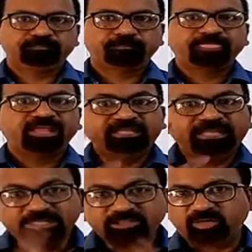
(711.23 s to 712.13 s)
That's
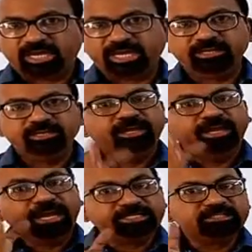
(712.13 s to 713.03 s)
why it
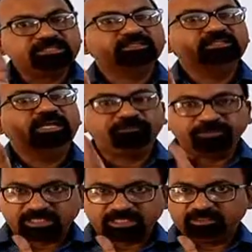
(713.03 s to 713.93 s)
is difficult
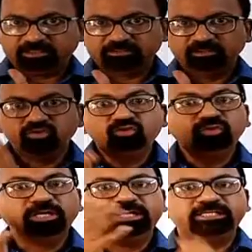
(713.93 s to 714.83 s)
to
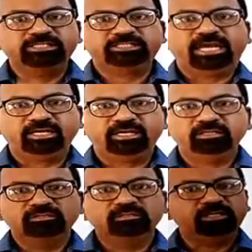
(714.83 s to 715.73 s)
understand the
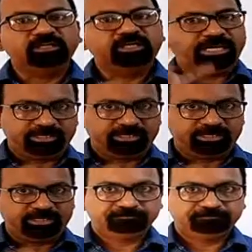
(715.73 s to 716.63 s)
air,
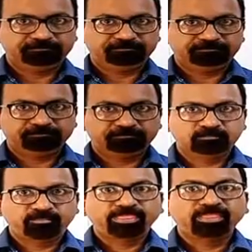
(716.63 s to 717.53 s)

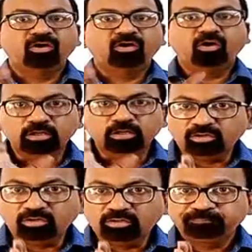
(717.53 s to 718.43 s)
although
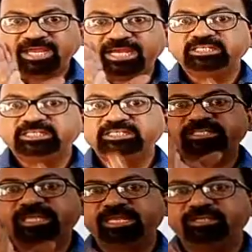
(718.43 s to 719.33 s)
it's a state
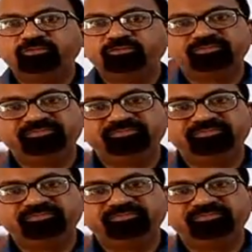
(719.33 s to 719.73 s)
of matter.